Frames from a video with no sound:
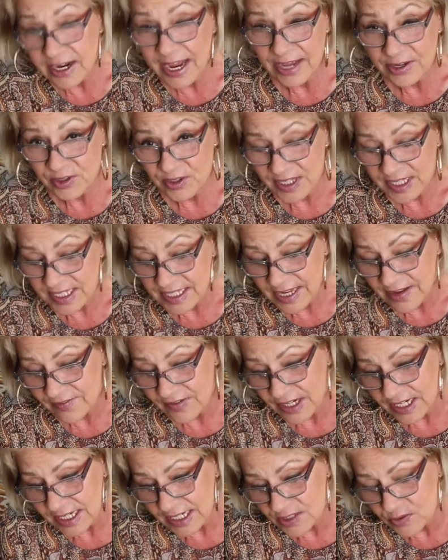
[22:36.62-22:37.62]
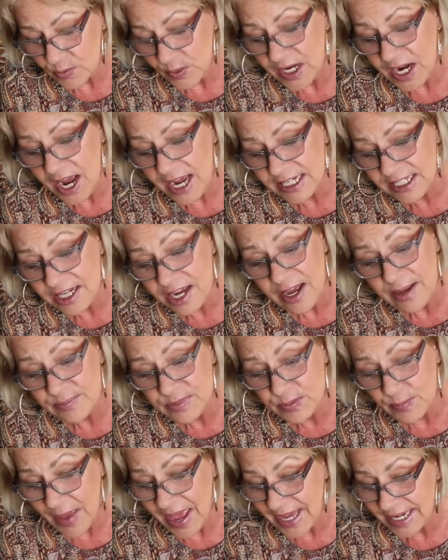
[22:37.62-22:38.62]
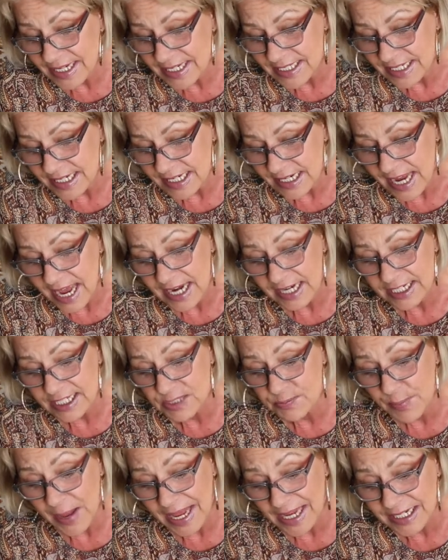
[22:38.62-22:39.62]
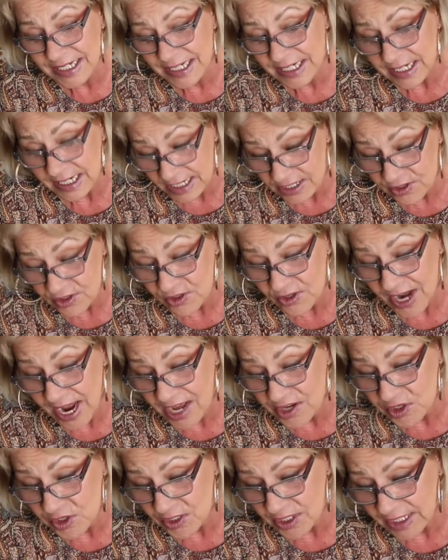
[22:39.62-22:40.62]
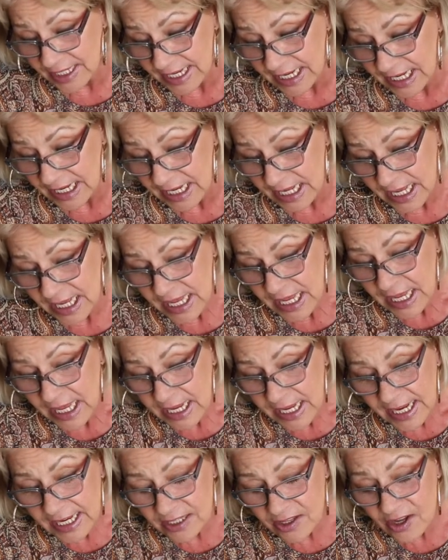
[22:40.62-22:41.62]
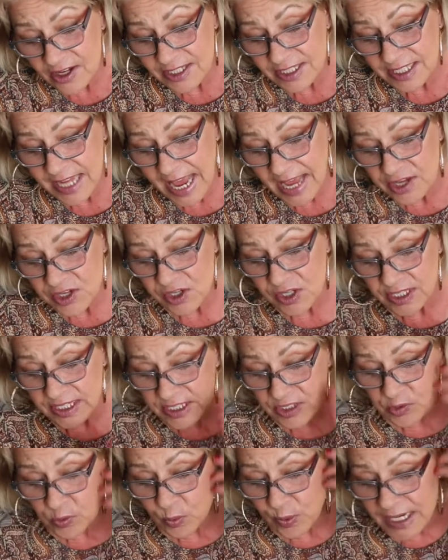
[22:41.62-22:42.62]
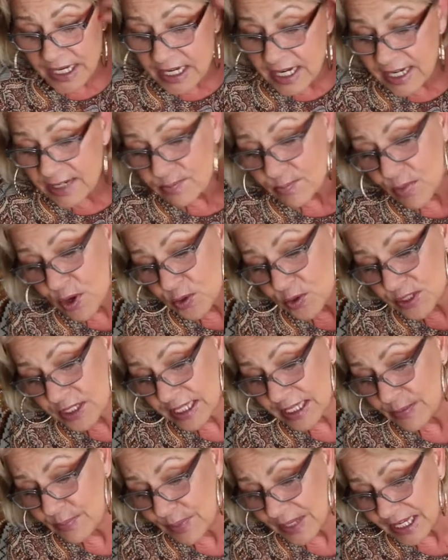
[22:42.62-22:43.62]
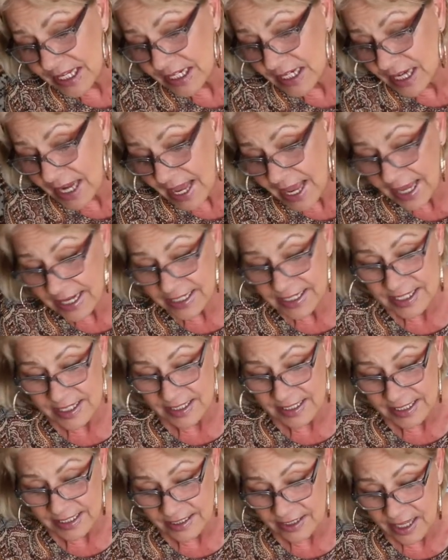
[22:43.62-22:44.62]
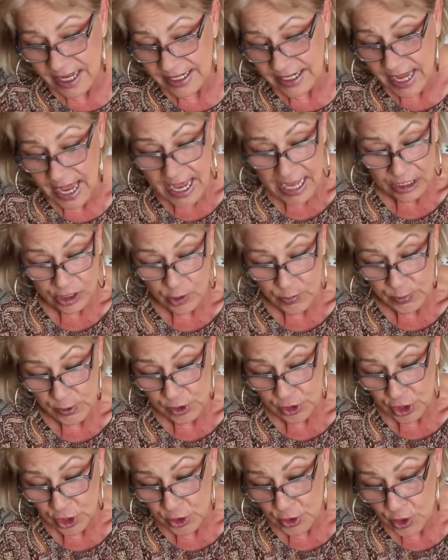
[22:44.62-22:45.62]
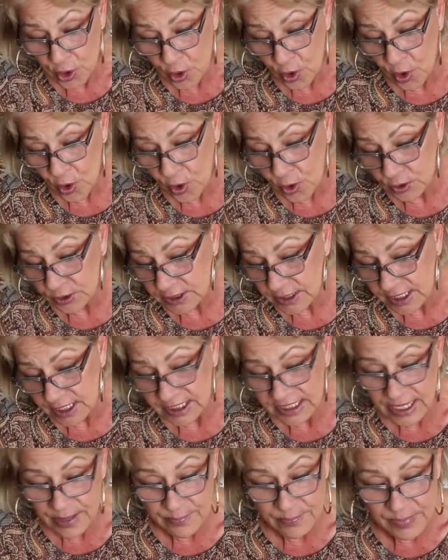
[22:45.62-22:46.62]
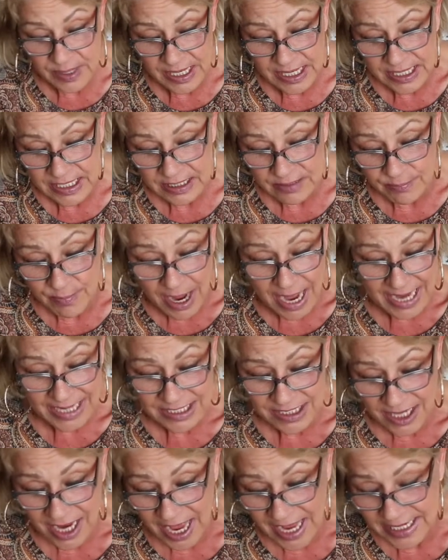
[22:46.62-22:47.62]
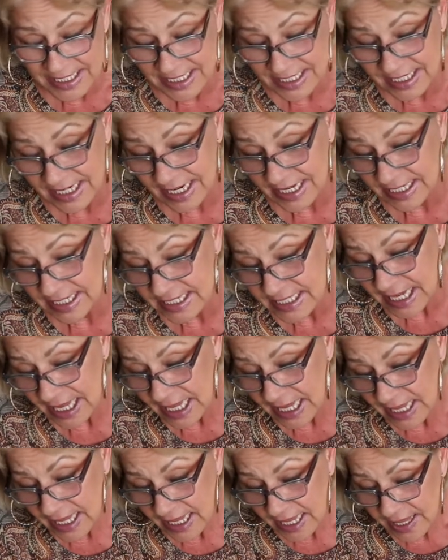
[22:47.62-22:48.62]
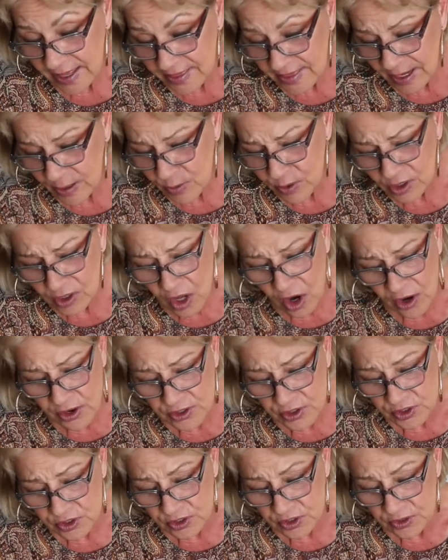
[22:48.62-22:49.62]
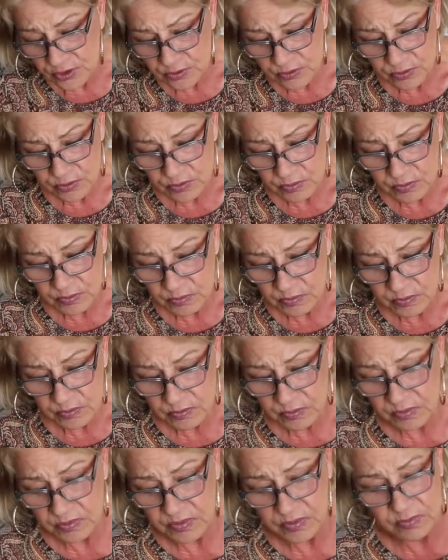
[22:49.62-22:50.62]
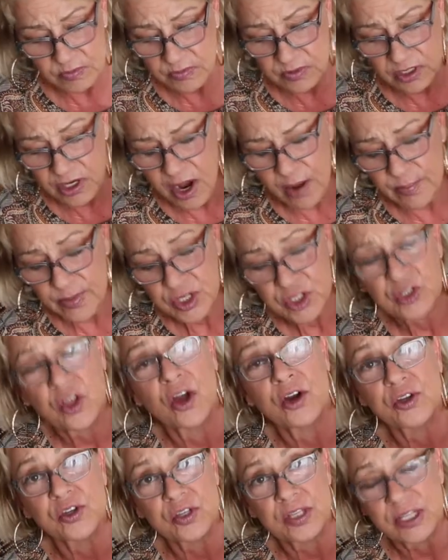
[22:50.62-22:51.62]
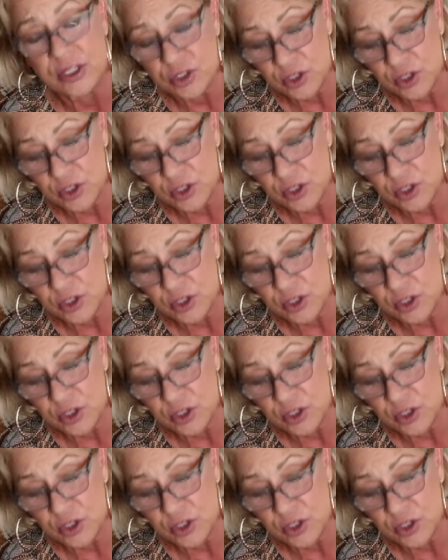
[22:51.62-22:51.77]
actually the 70s, when High Times magazine had expanded internationally. In Los Angeles, weed had mostly been excellent, like Acapulco Gold, Colombian, Mai Tai sticks. They were larger, not much larger than